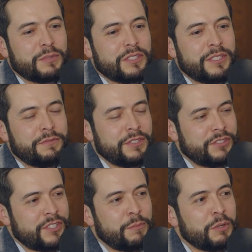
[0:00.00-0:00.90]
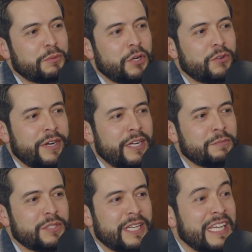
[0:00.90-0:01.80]
some different summer
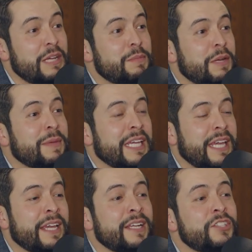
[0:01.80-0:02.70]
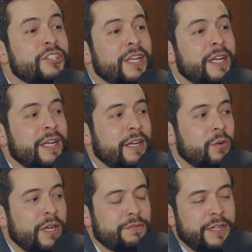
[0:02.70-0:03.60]
programs that keep them engaged,
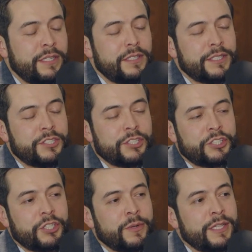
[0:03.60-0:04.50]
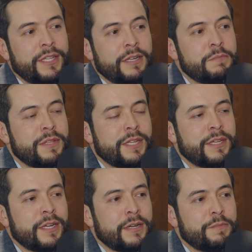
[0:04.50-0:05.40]
and quite frankly, just showing them
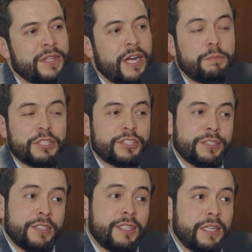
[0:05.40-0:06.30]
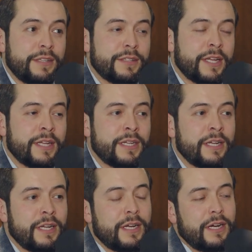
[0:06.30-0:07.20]
the opportunity that
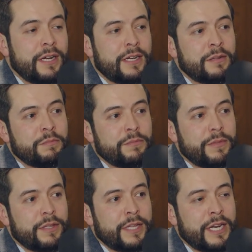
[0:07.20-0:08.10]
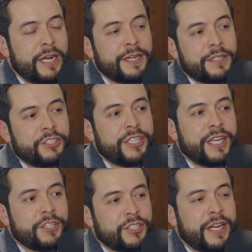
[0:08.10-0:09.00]
higher
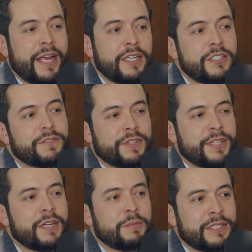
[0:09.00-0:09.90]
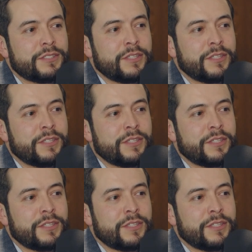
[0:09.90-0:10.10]
education has for them. And